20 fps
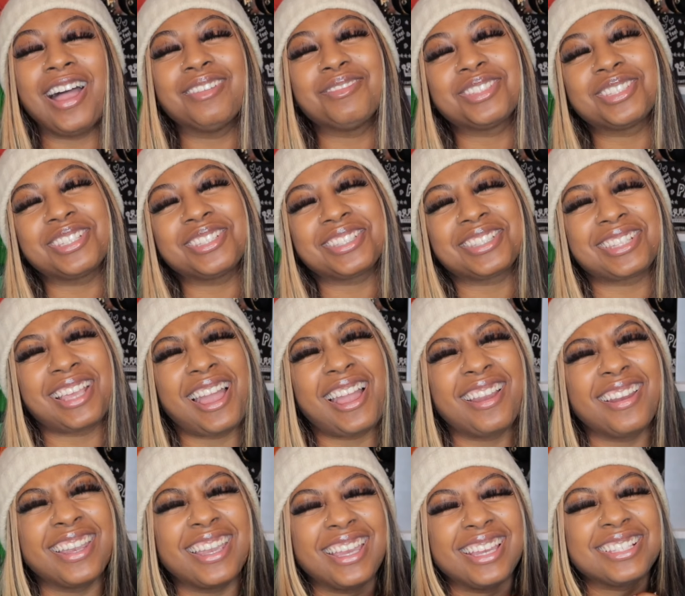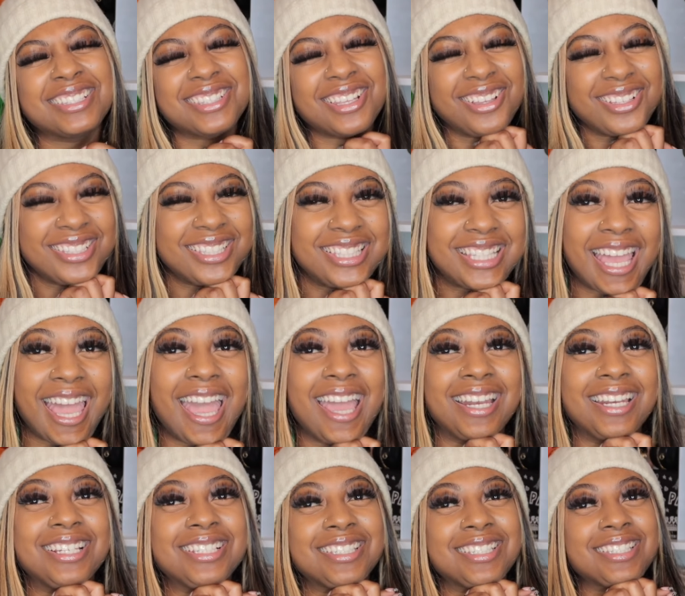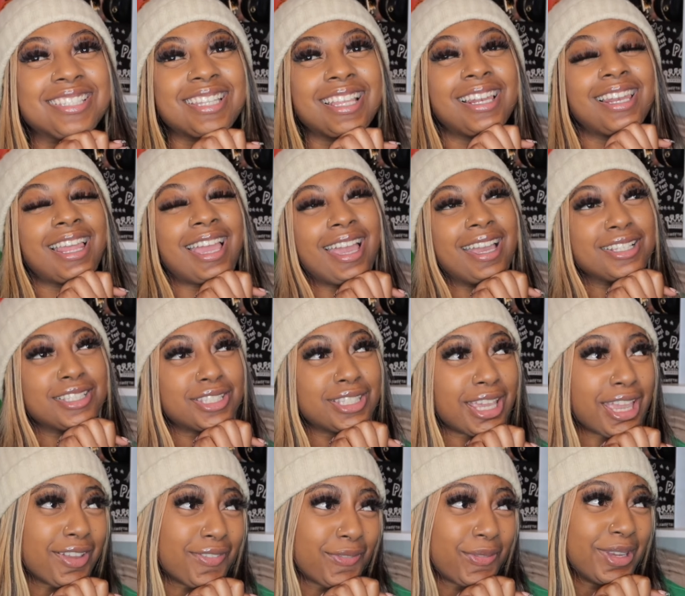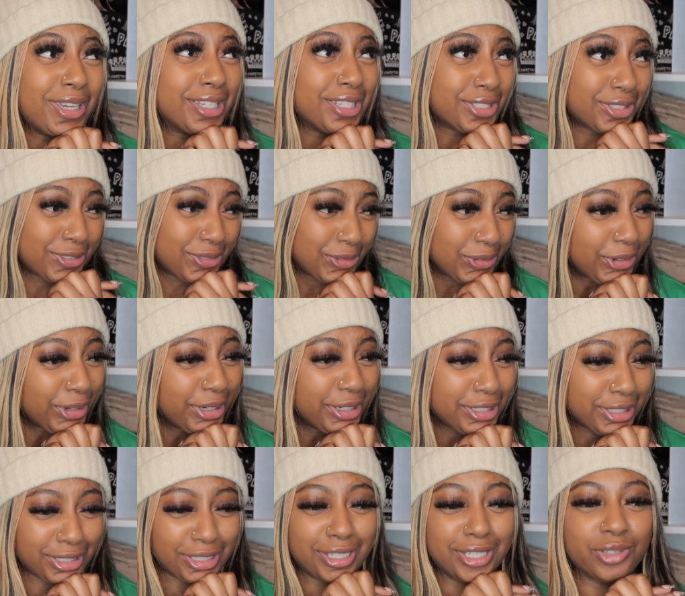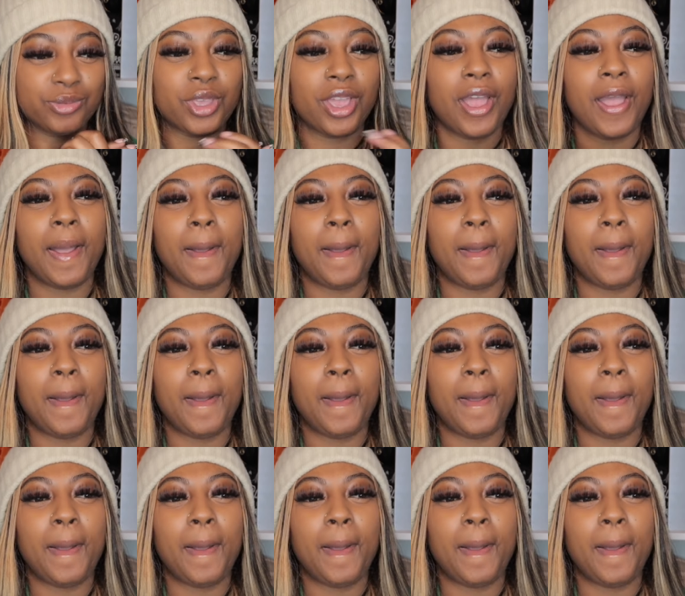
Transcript: I'm so sorry. It's so sad. This is the last day of week of story time.